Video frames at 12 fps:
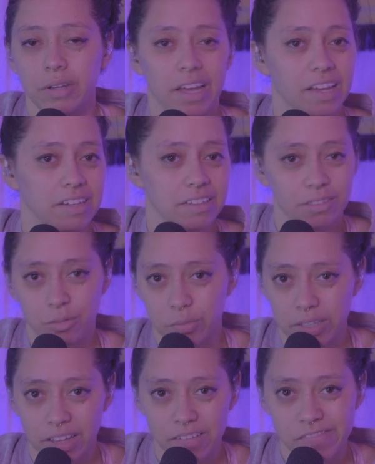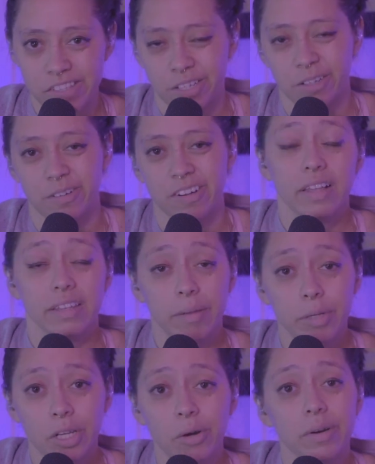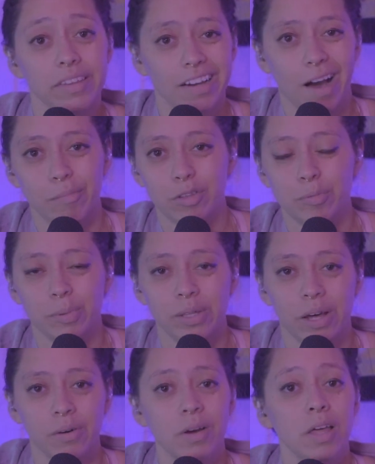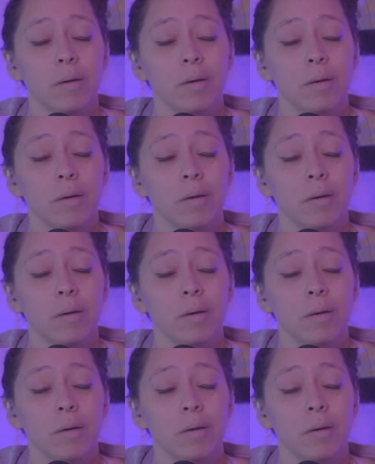and we'd love to. Let me know in the comments below.